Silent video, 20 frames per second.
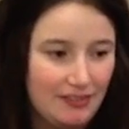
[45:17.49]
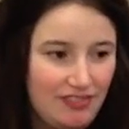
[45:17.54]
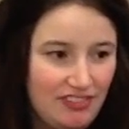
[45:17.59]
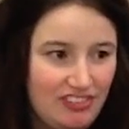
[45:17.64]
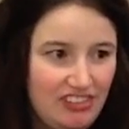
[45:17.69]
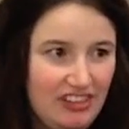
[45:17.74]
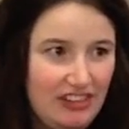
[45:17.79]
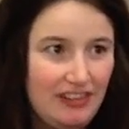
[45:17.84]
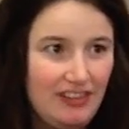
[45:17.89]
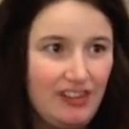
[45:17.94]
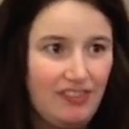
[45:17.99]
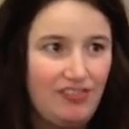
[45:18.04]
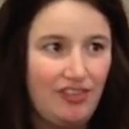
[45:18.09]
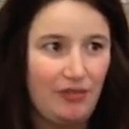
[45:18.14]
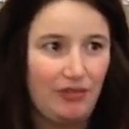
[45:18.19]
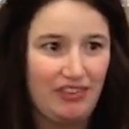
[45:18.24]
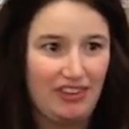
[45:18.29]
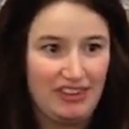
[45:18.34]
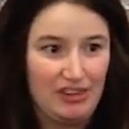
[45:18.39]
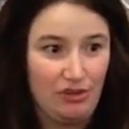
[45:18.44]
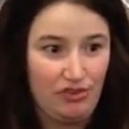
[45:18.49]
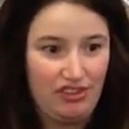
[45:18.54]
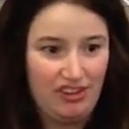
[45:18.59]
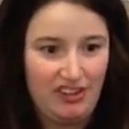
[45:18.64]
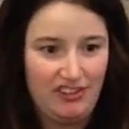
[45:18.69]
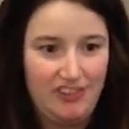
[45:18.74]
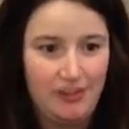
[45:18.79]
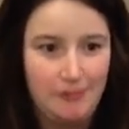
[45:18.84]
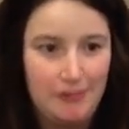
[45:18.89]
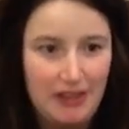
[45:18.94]
if I was, using
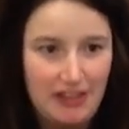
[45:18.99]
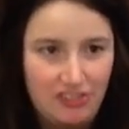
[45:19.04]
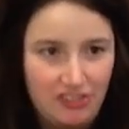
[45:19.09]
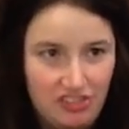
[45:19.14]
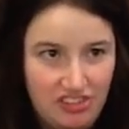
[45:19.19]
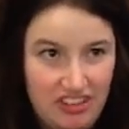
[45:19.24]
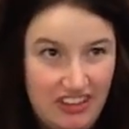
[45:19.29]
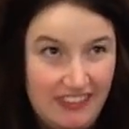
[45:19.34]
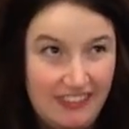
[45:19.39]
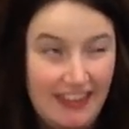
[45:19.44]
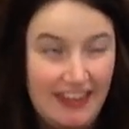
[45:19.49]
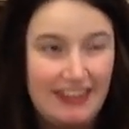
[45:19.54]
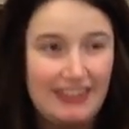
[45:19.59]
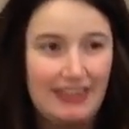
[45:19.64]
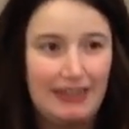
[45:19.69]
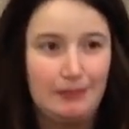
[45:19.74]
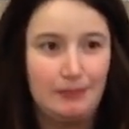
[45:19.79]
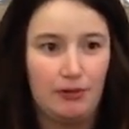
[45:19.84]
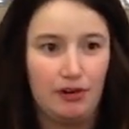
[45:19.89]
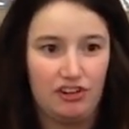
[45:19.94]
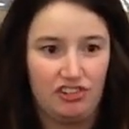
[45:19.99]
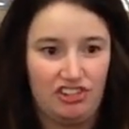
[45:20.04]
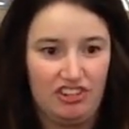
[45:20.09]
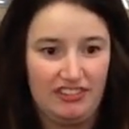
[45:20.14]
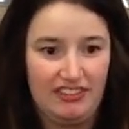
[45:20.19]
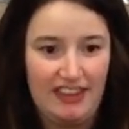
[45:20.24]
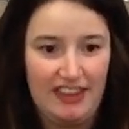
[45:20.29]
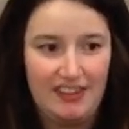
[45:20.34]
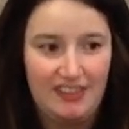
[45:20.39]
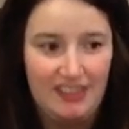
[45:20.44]
it too much, she didn't like it anymore,
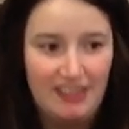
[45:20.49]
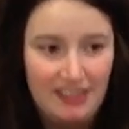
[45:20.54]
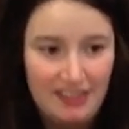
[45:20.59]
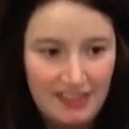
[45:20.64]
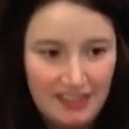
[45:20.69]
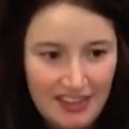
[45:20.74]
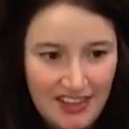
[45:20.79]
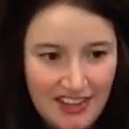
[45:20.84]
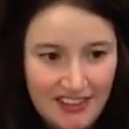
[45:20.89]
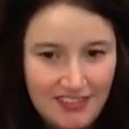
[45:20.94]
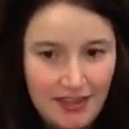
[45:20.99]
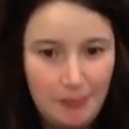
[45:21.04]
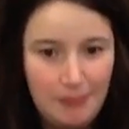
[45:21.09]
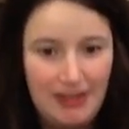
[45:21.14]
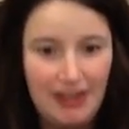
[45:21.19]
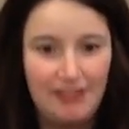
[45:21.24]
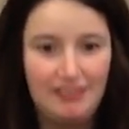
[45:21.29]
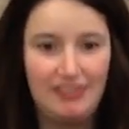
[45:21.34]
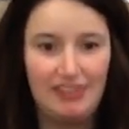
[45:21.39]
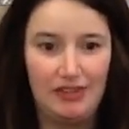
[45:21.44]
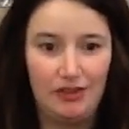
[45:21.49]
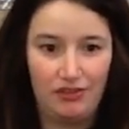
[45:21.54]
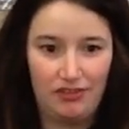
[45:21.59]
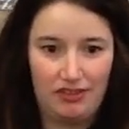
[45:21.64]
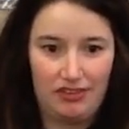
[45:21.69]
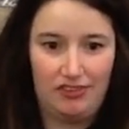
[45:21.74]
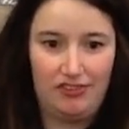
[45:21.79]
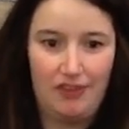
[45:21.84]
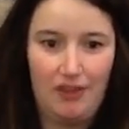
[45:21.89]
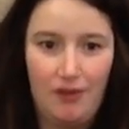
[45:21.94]
she'd, tell me not to use
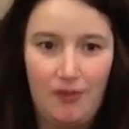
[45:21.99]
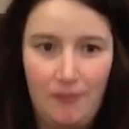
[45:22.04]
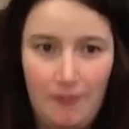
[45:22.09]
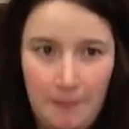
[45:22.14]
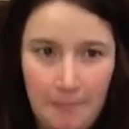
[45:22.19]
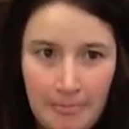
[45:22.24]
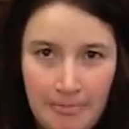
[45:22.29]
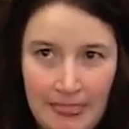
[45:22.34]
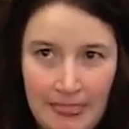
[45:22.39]
it, so